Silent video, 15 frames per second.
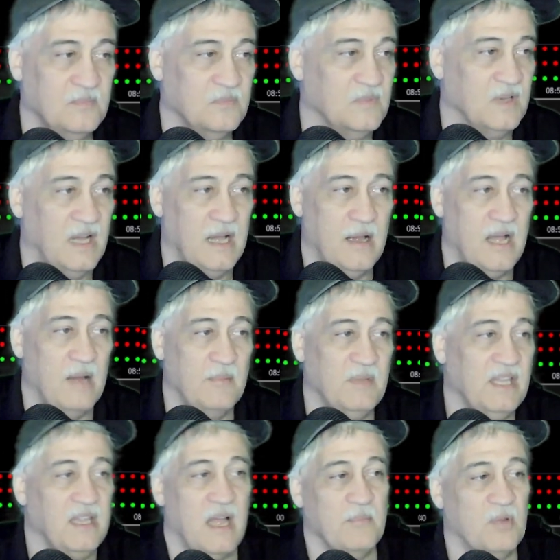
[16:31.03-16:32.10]

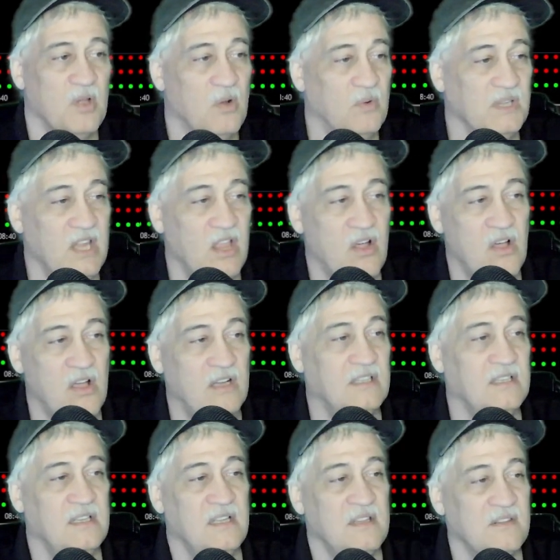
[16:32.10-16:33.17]
I'm going long.
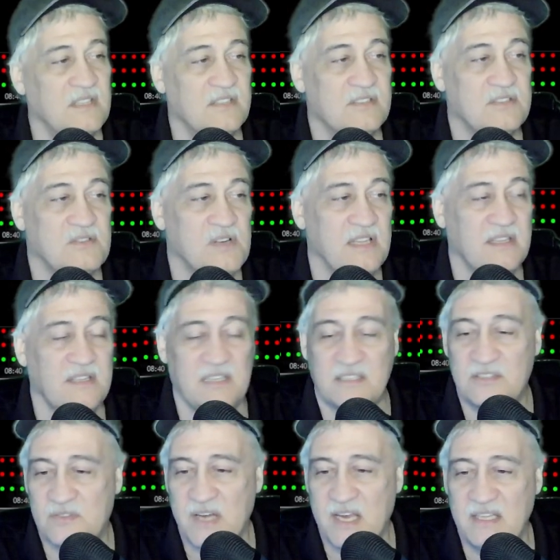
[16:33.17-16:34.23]
This
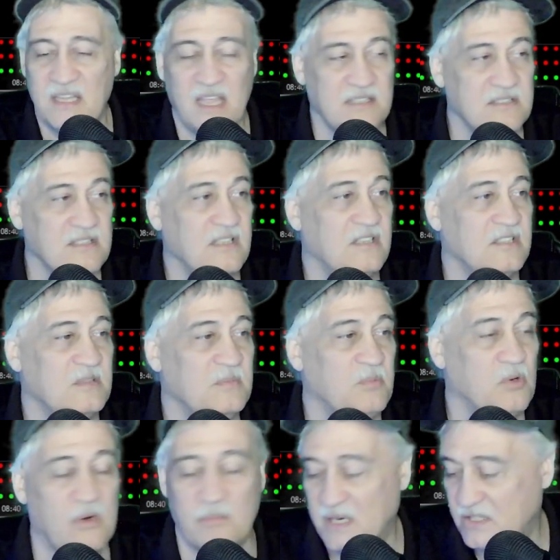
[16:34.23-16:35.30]
trade line is going to
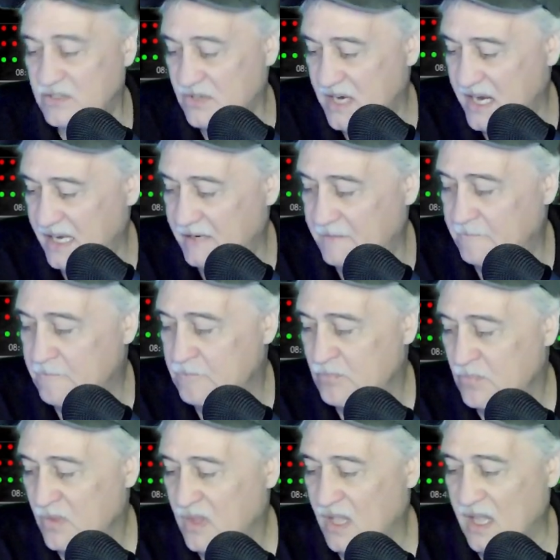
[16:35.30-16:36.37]
support my trade.
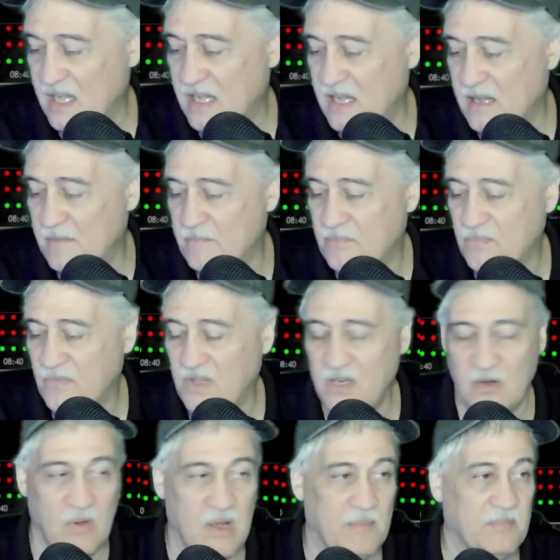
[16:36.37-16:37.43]
I'm
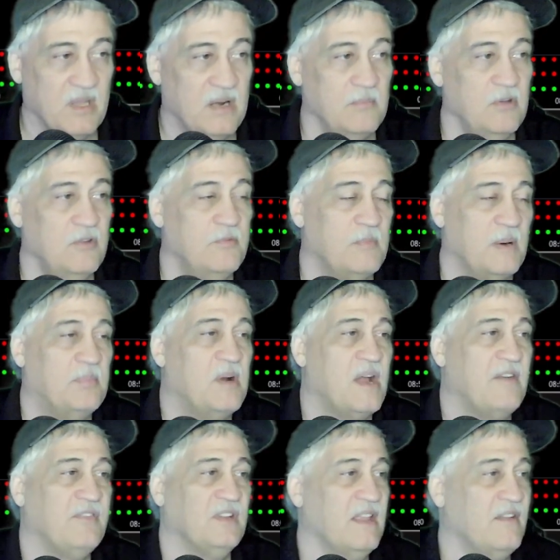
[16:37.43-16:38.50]
going to move my
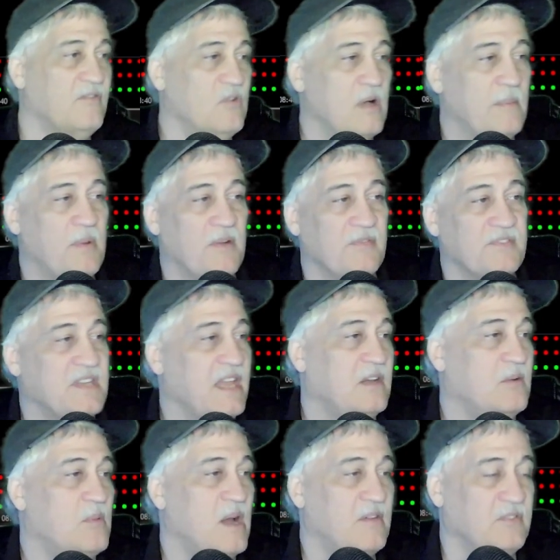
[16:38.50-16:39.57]
profit level up off take
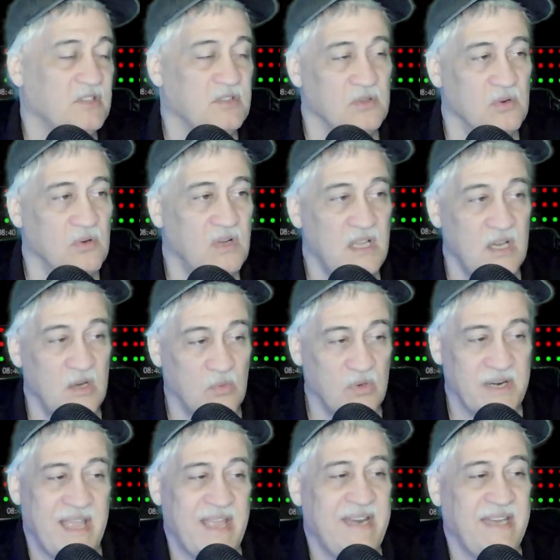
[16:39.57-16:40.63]
profit tool. We're
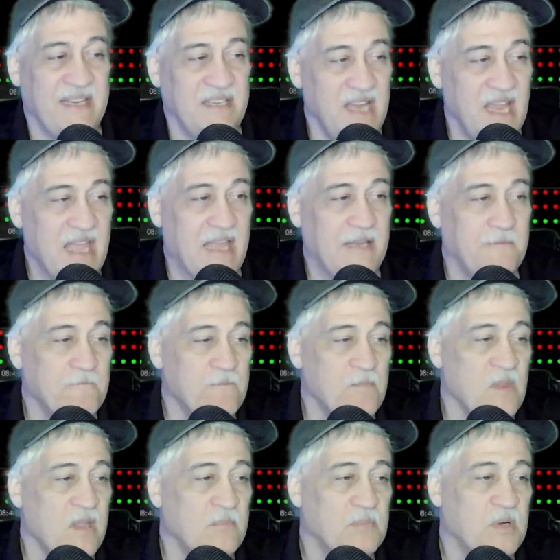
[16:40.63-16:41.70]
not in yet,
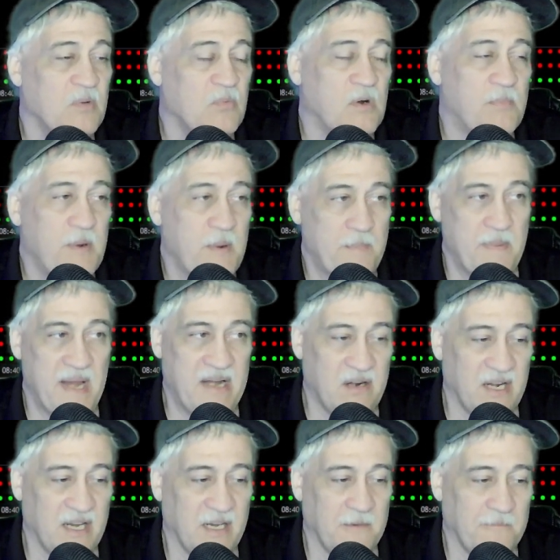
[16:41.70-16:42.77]
but we're
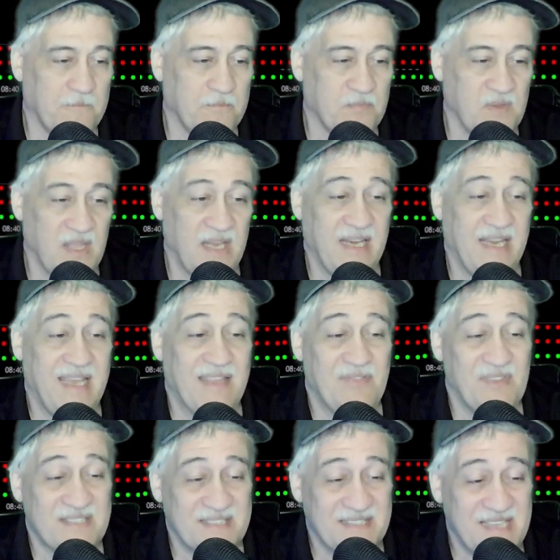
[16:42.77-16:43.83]
preparing. And again,
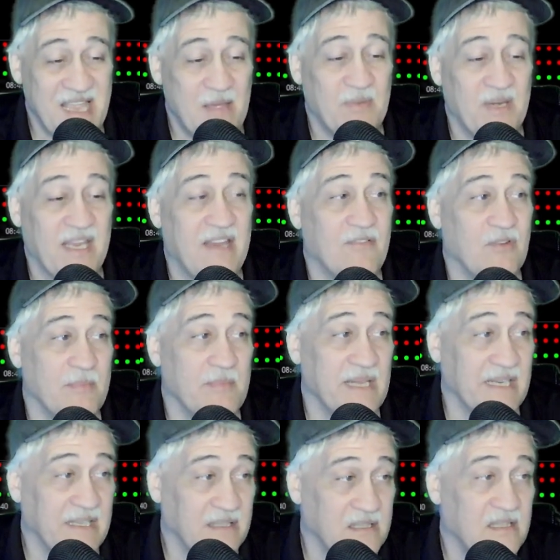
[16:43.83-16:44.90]
this is happening every
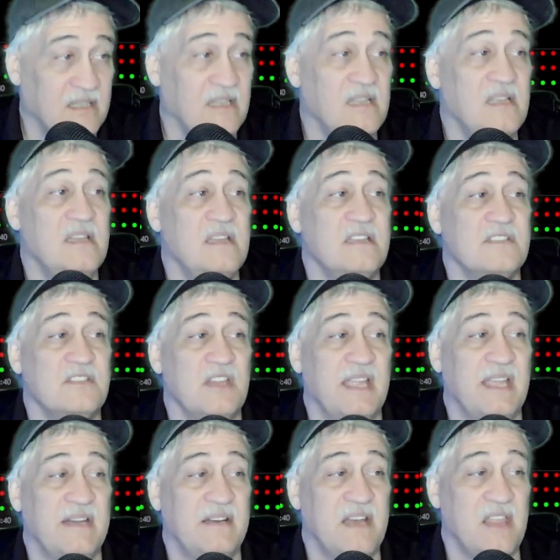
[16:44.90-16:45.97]
minute. So you
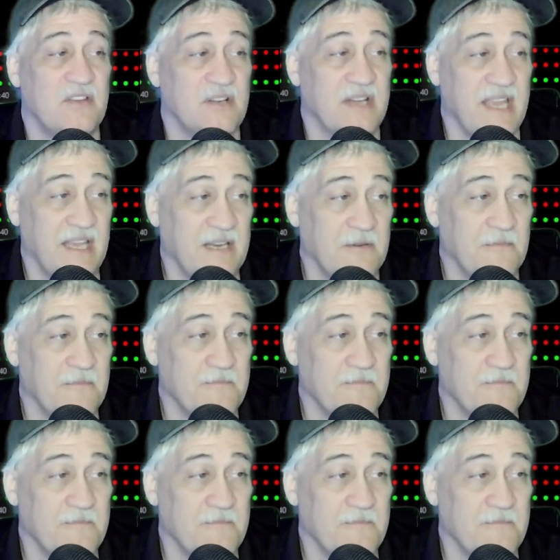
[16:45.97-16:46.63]
get another candle.